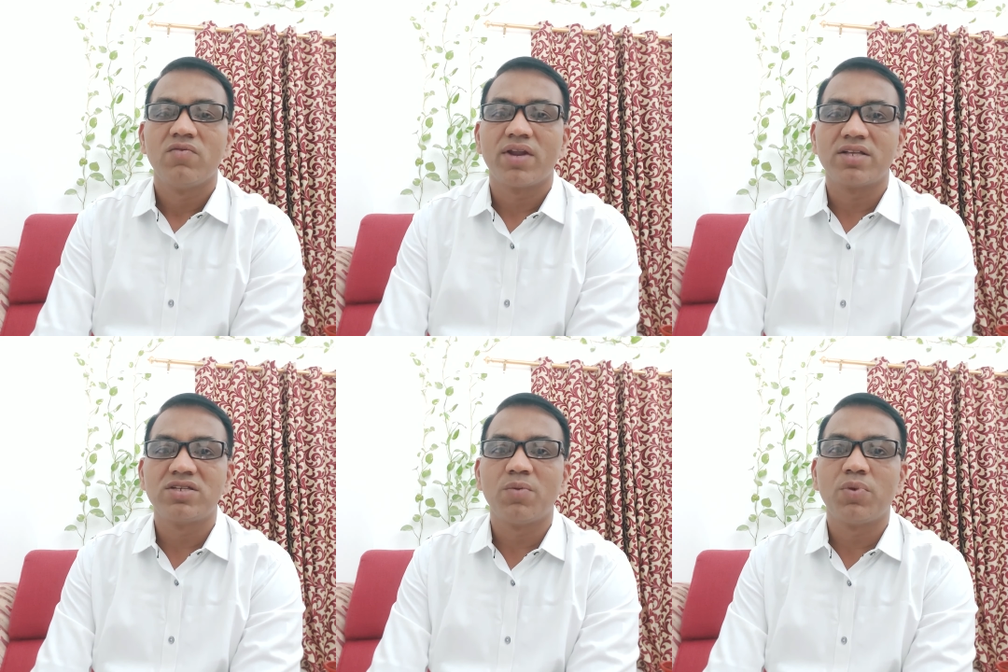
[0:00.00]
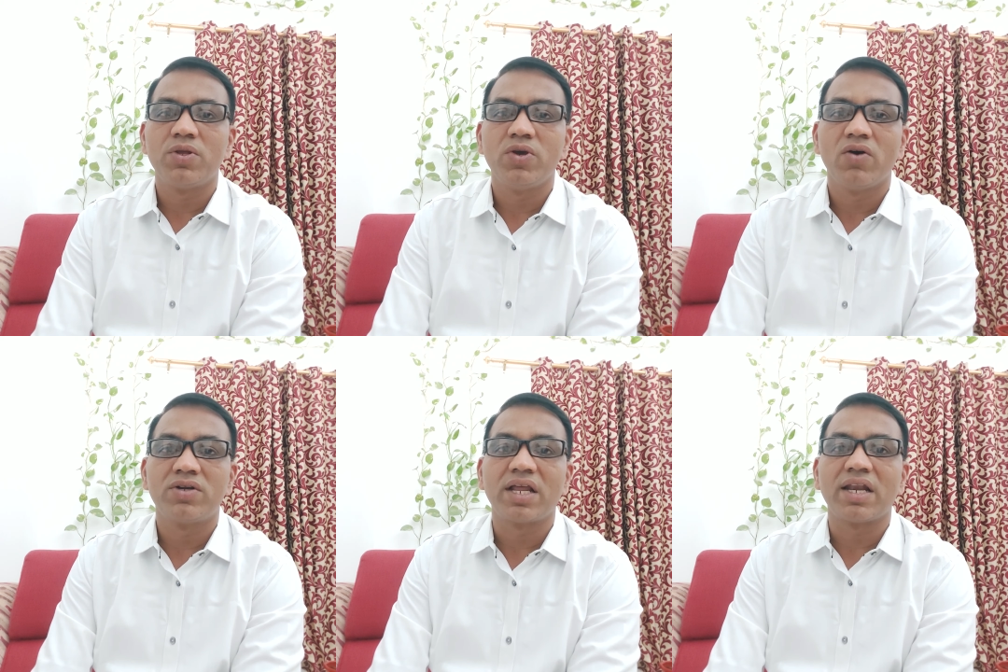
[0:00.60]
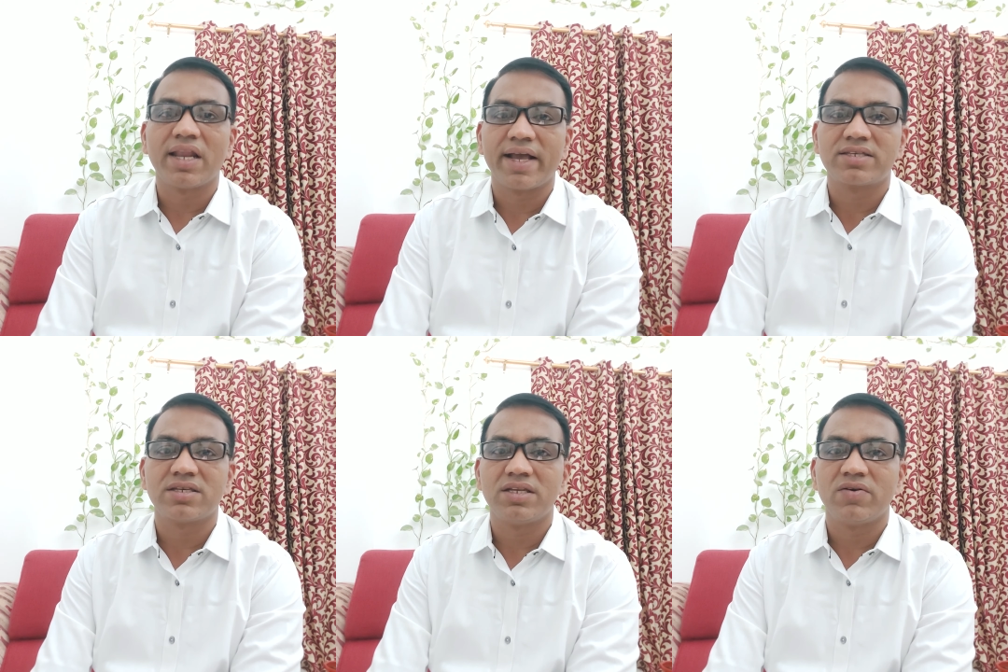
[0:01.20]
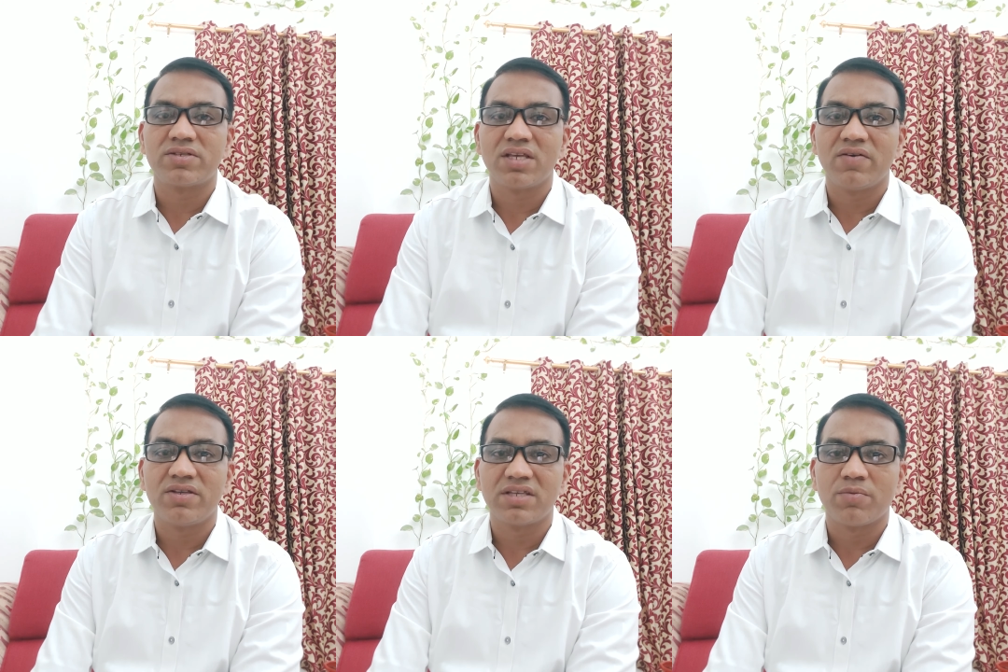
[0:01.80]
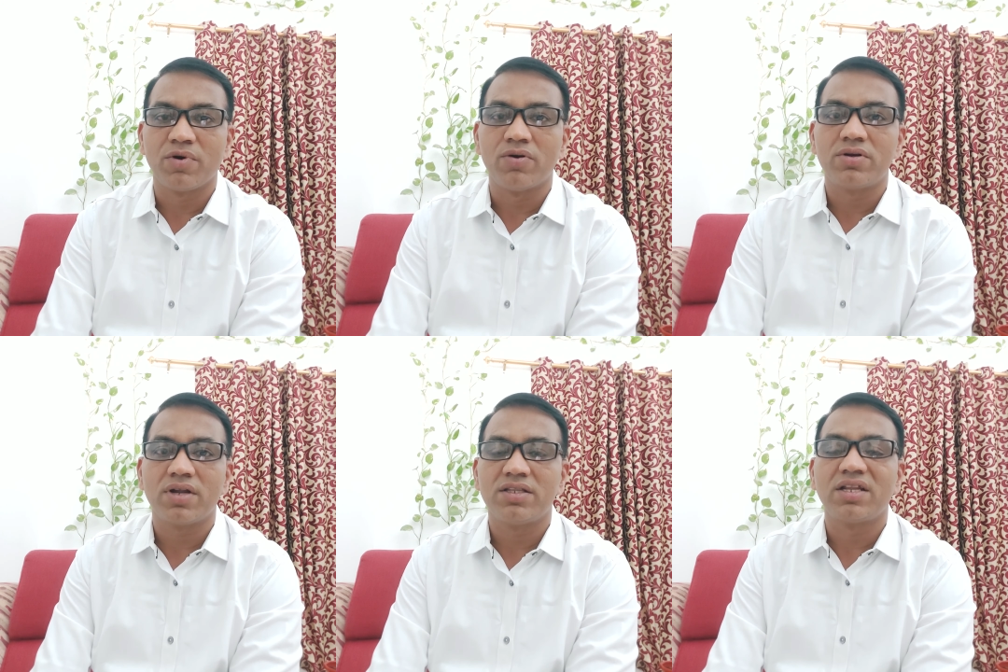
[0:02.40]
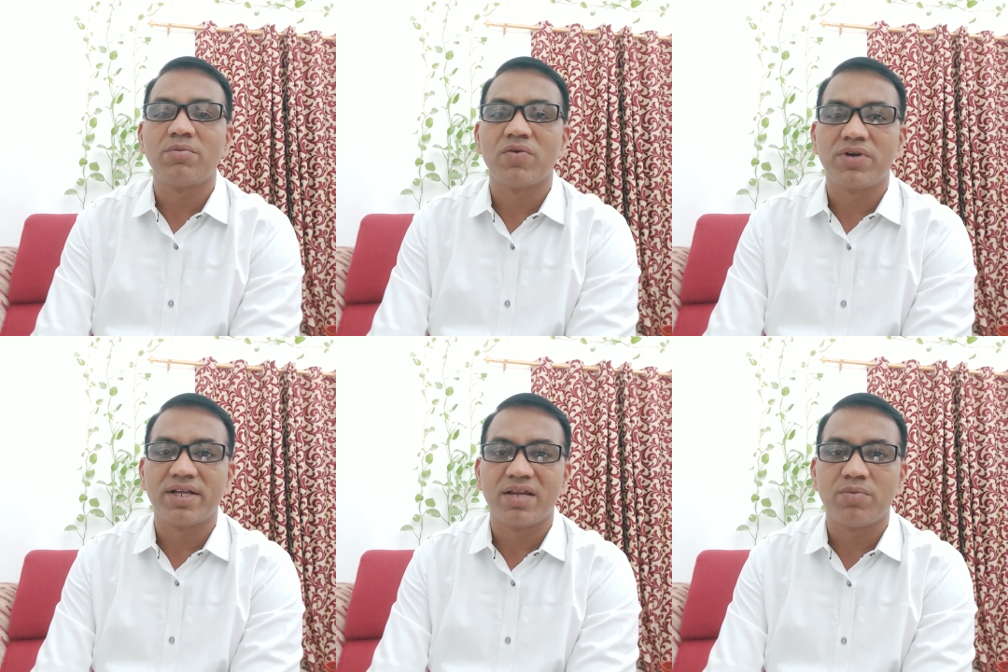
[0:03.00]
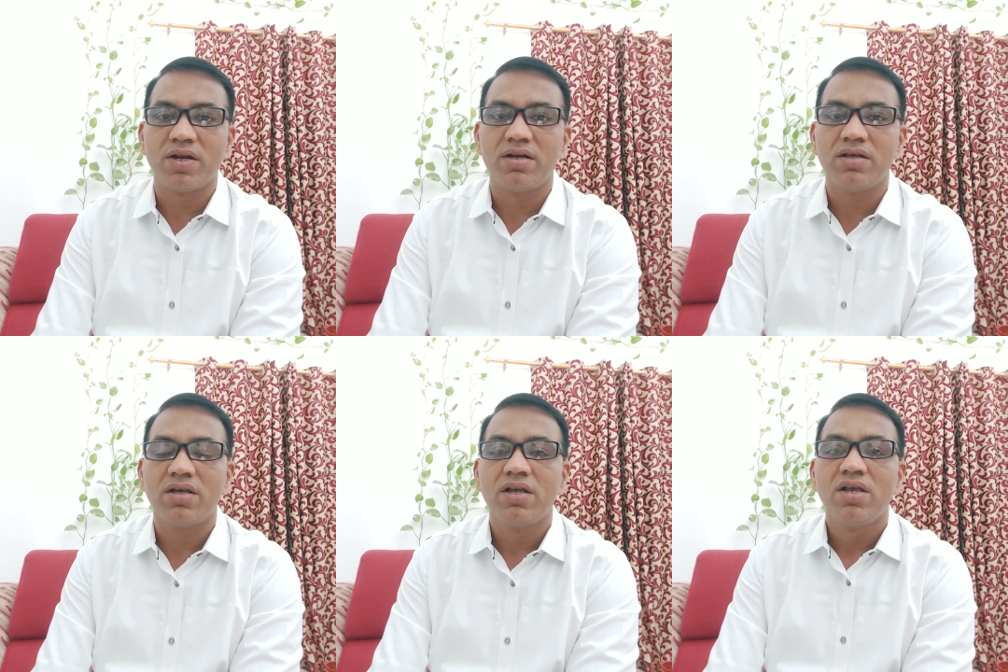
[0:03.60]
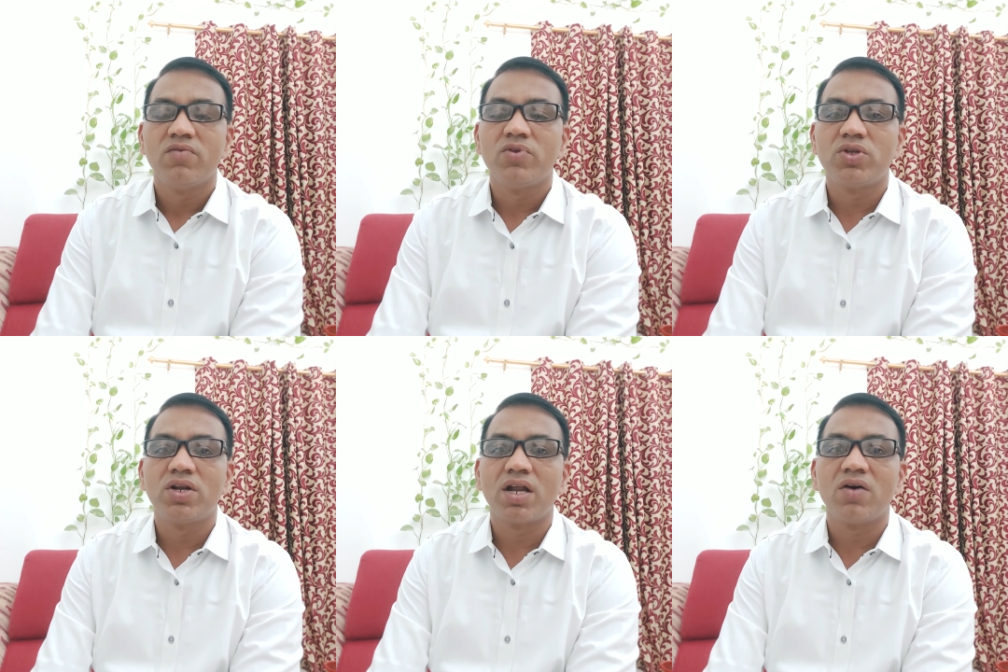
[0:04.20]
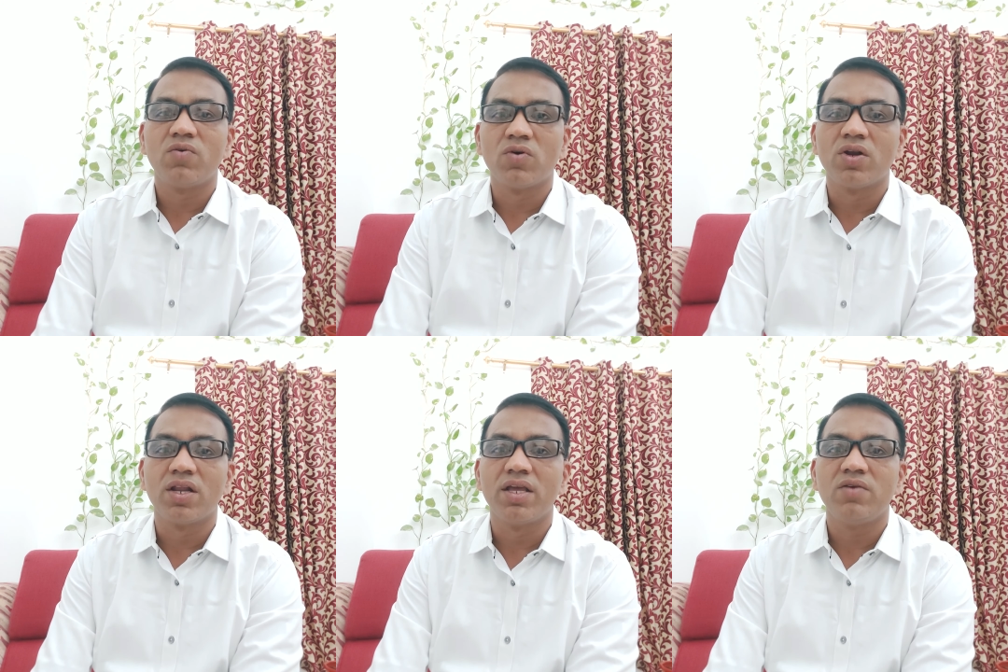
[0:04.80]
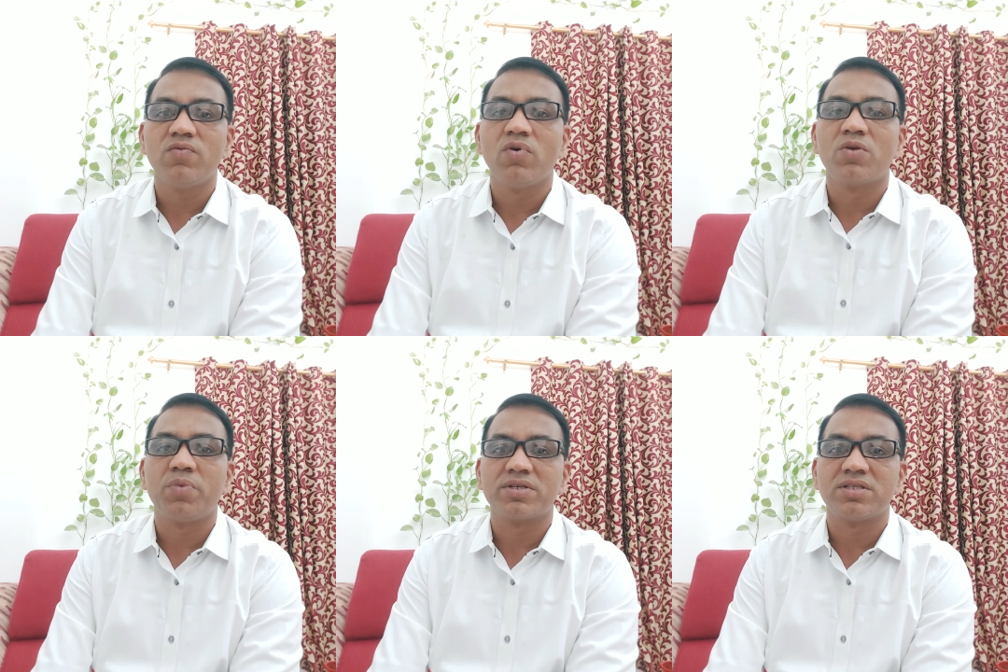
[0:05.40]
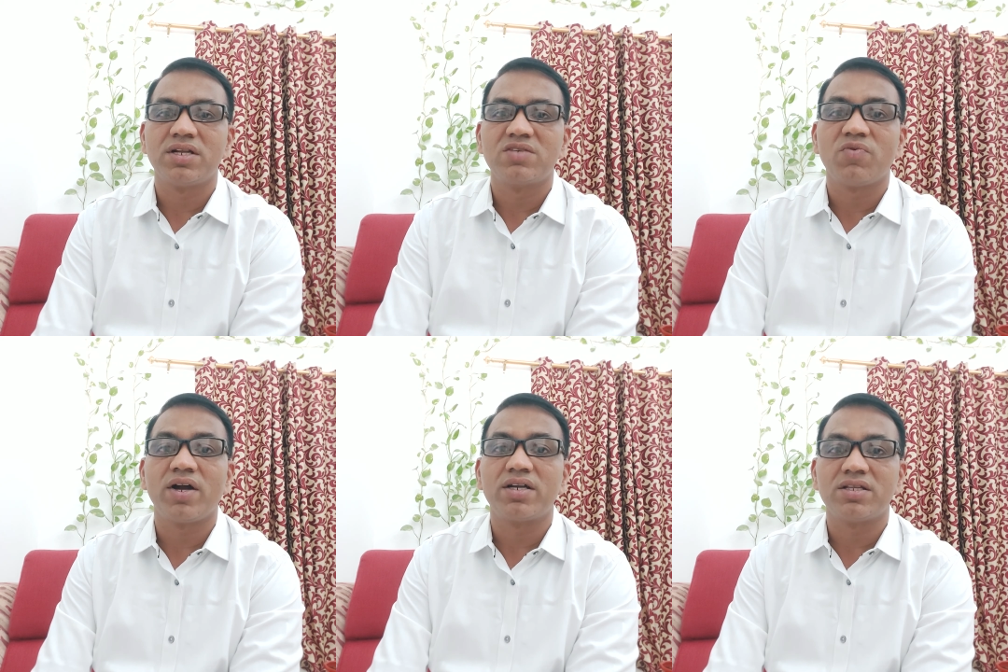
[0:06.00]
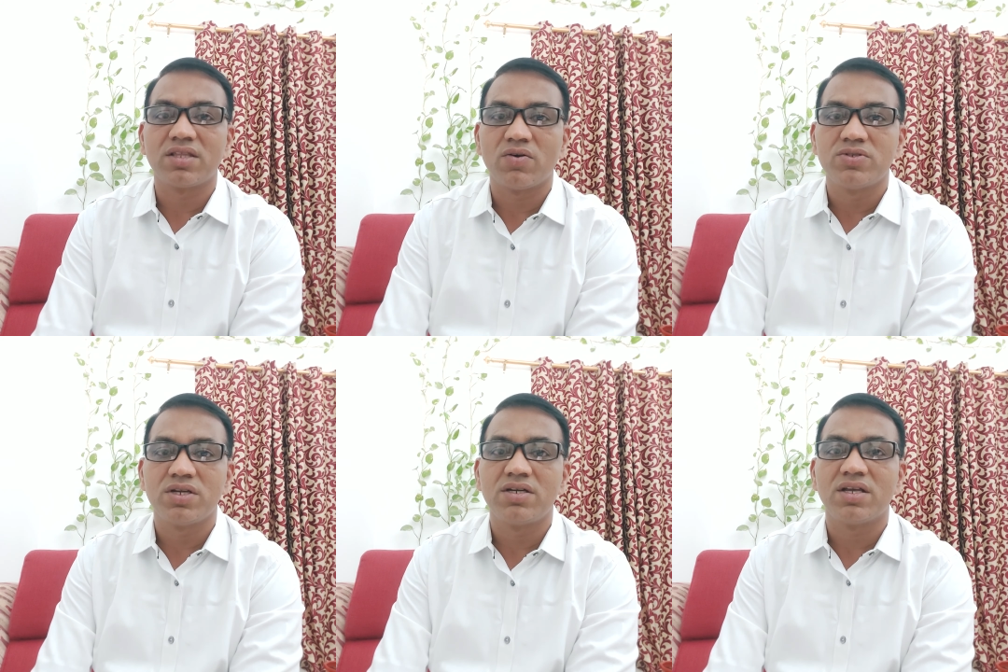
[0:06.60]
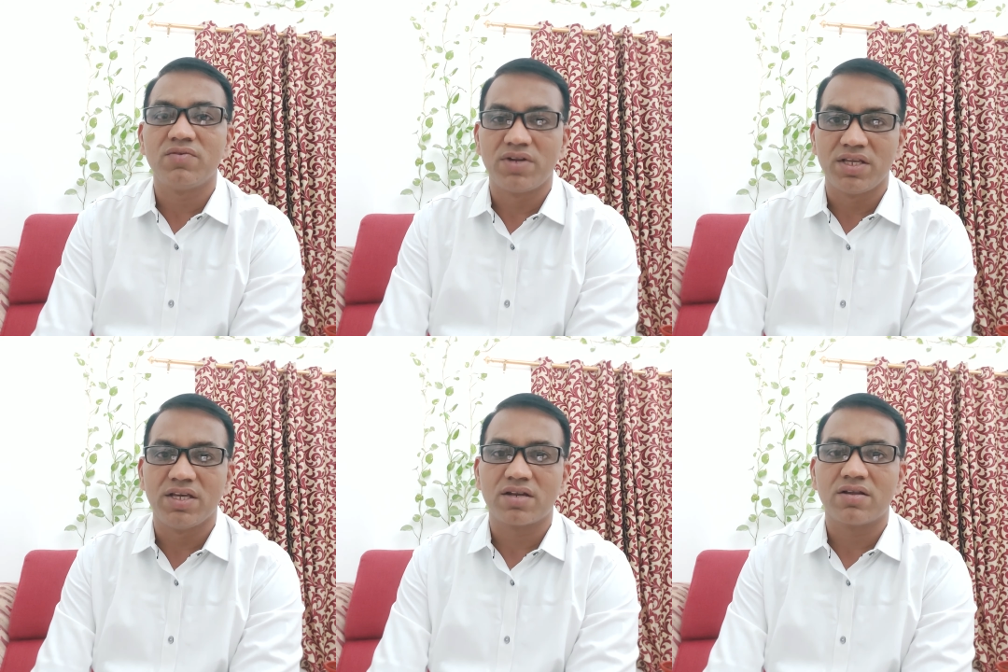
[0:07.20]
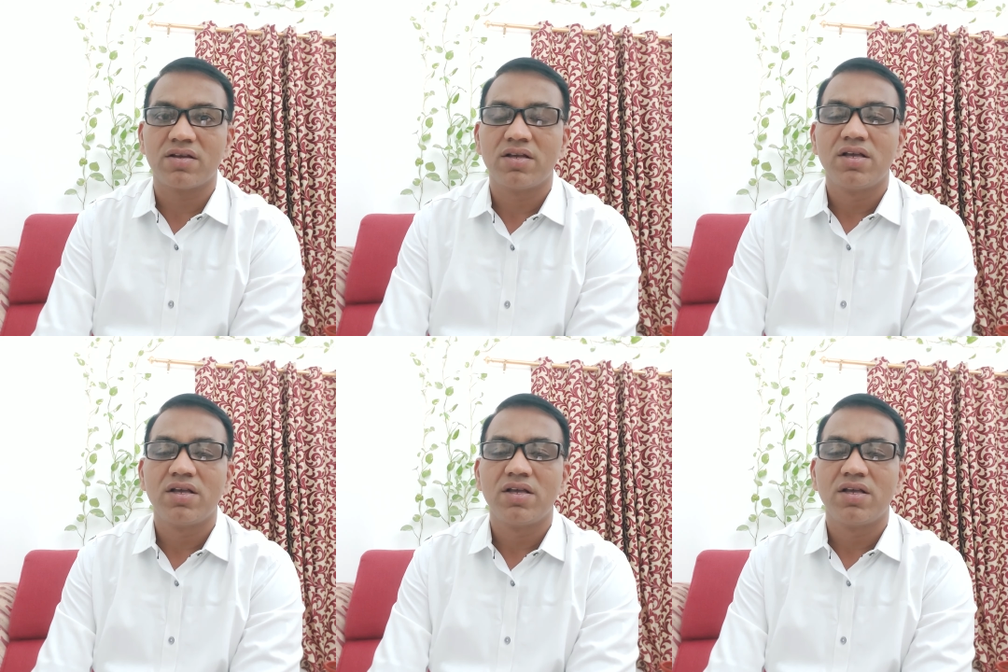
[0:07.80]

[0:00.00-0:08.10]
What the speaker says: For example, you have 10 lakhs in your savings amount at the time of retirement. Withdraw only 4%, that is 40,000 every year.